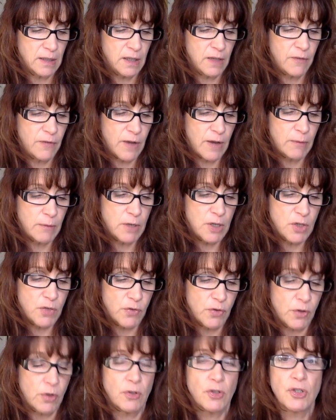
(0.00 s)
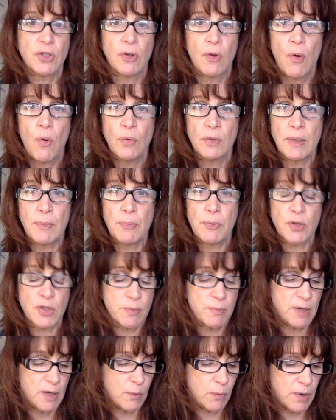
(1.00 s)
If I reach for her, she'll only
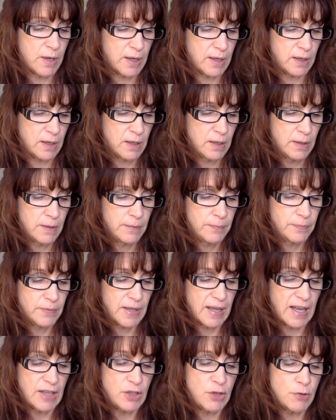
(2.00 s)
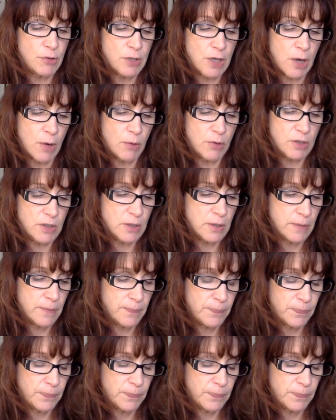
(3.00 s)
push me away. And you don't?